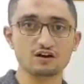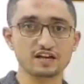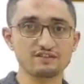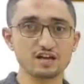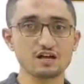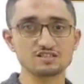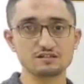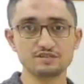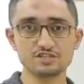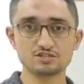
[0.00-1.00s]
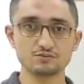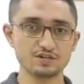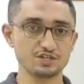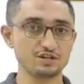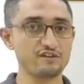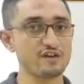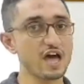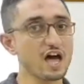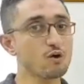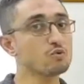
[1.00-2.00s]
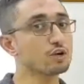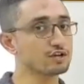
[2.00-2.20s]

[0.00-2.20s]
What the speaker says: are giving us a demonstration of how